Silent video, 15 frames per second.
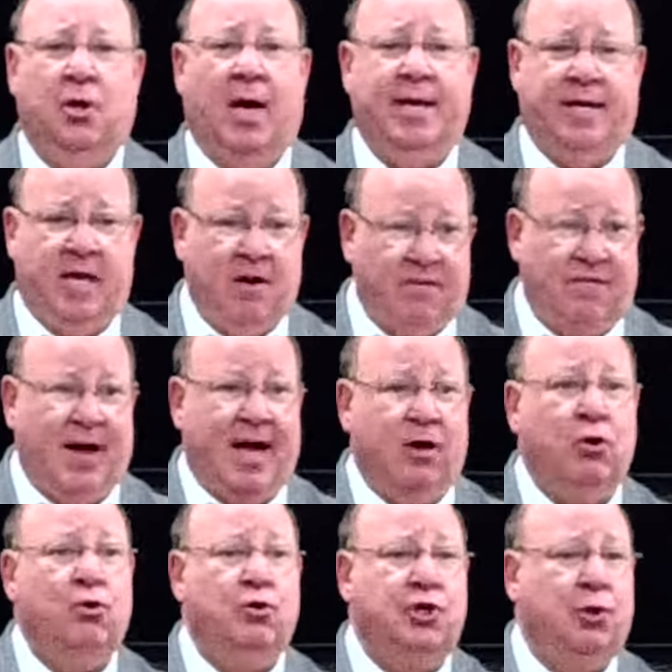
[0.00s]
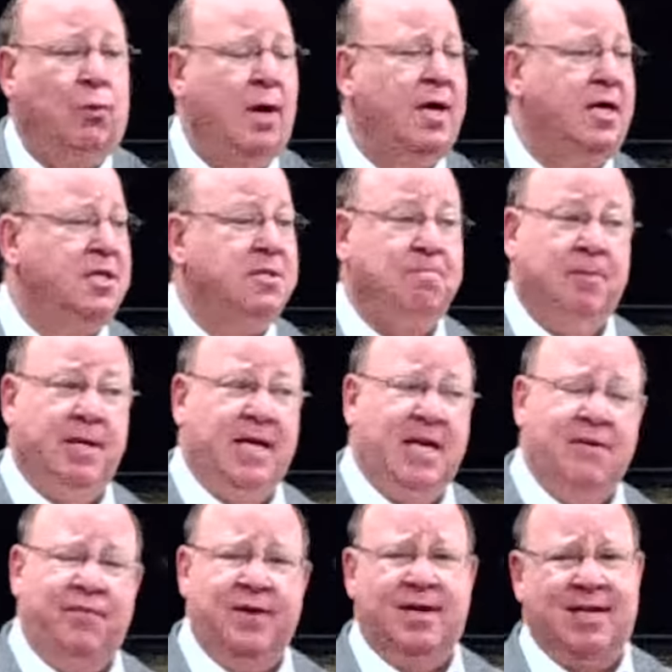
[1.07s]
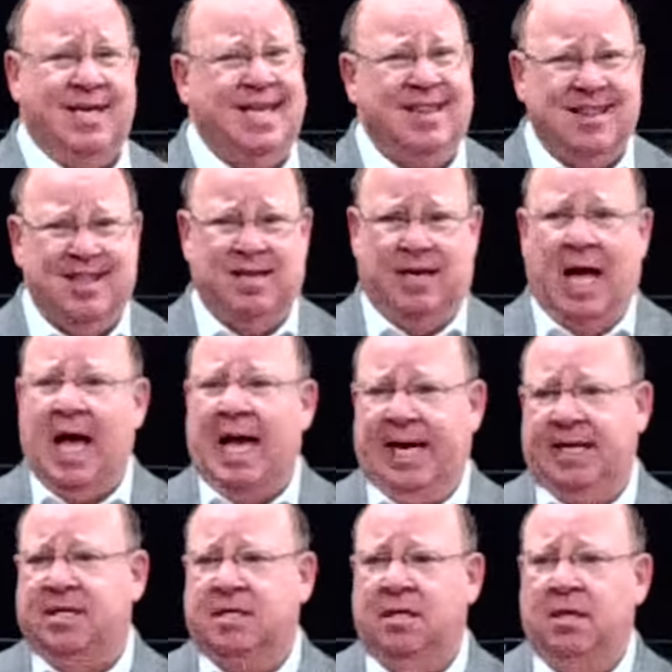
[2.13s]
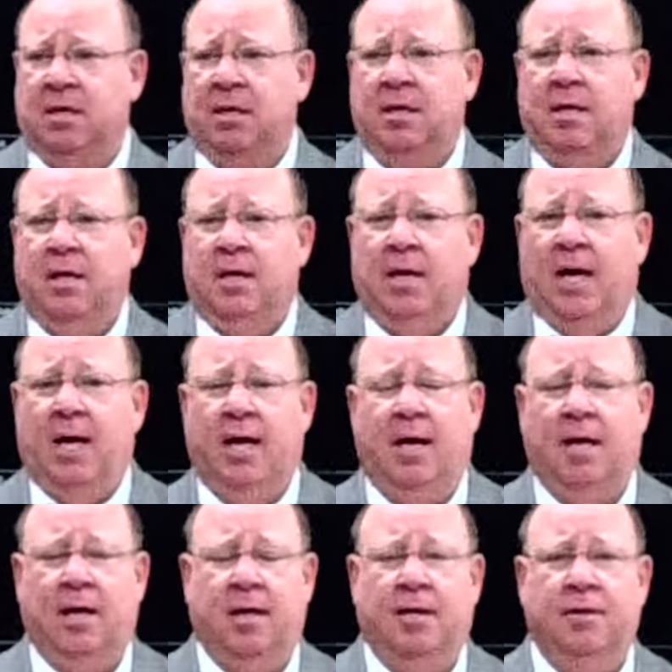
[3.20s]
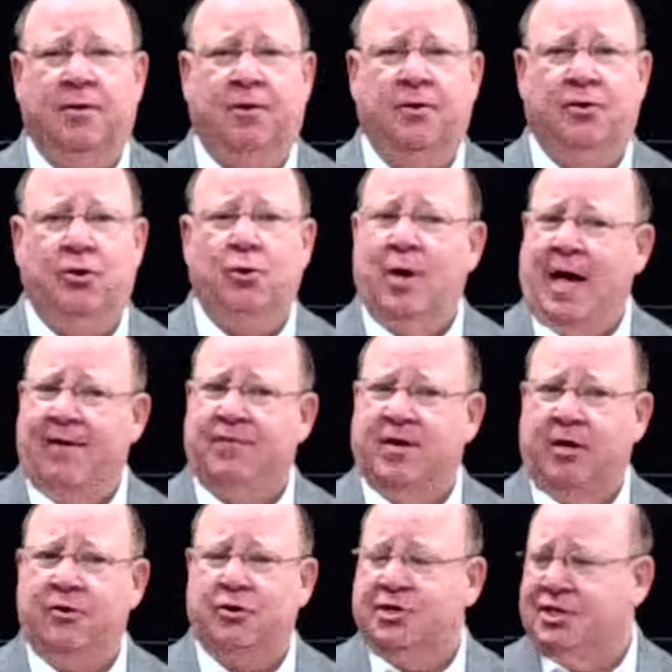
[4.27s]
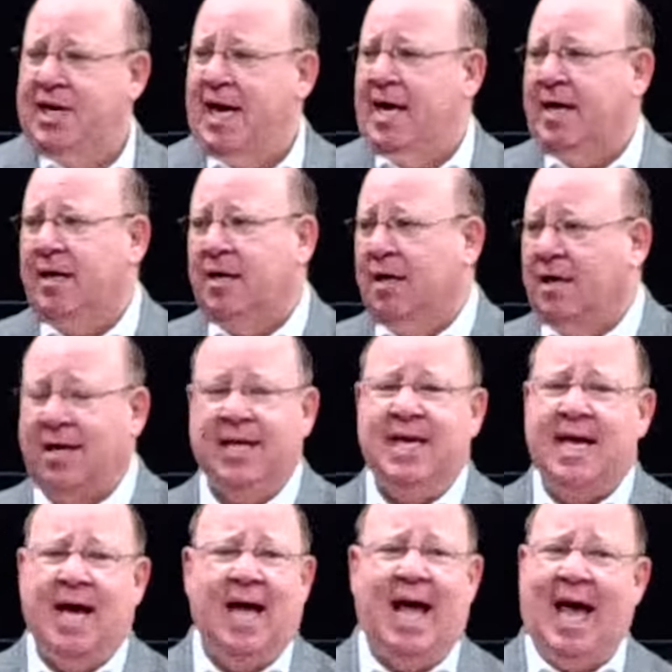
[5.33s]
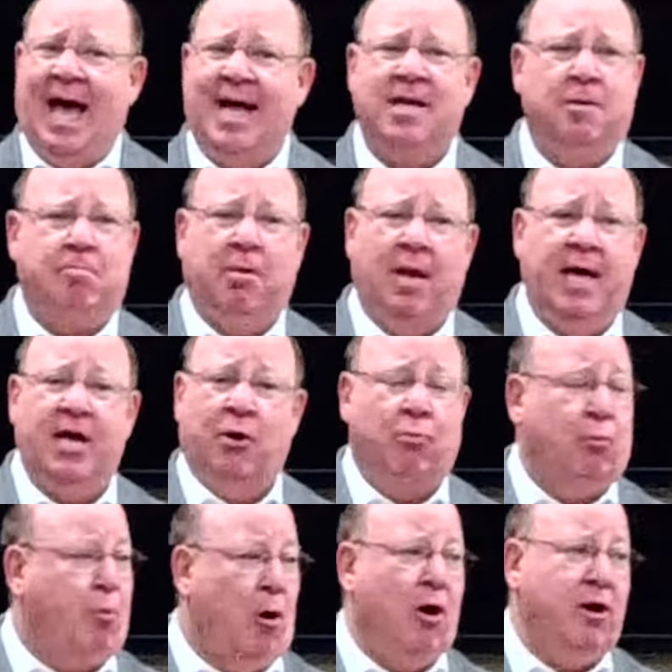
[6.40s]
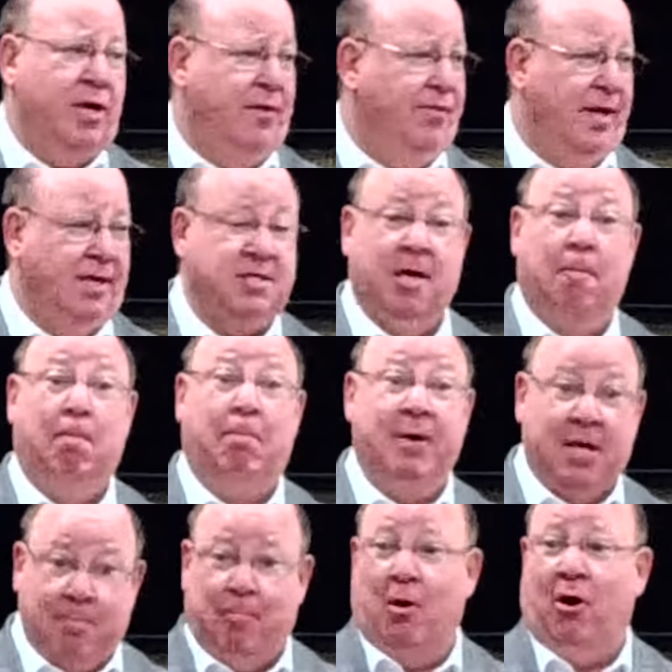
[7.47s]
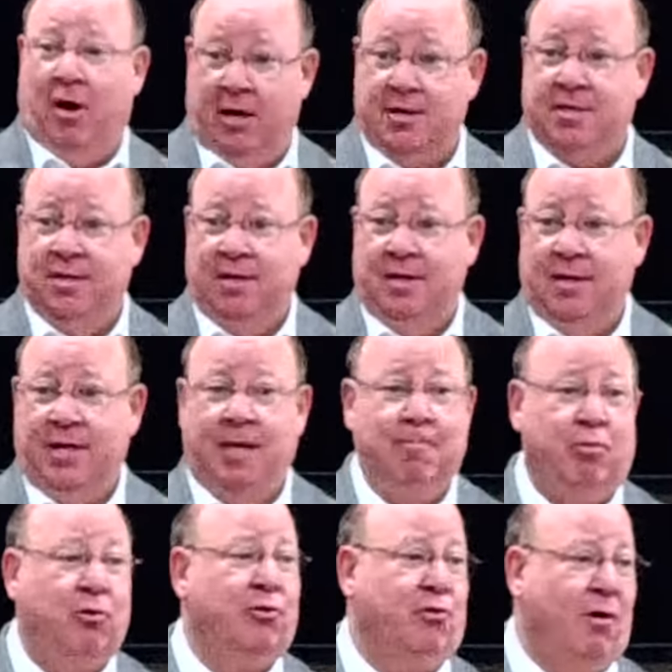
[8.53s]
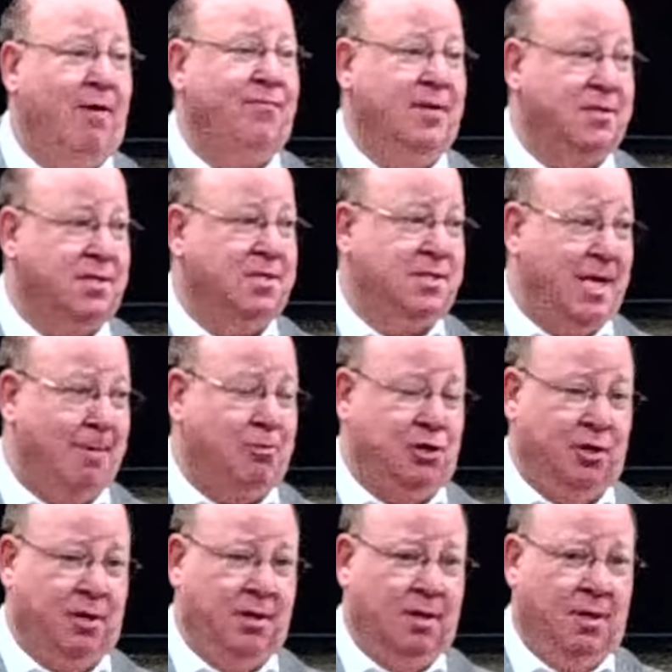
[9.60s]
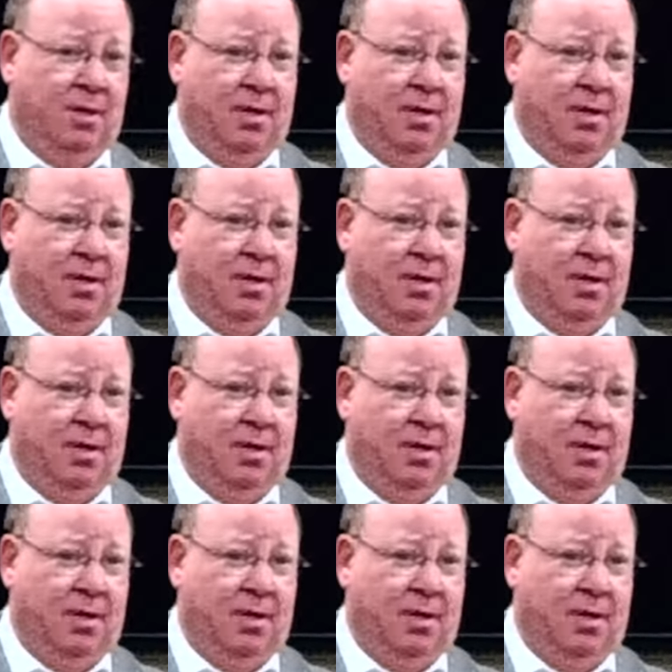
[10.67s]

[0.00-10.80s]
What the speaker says: to identify who she was. But even in the night, you have to understand, Leah had to play a part in this, a big part in pulling off this deception.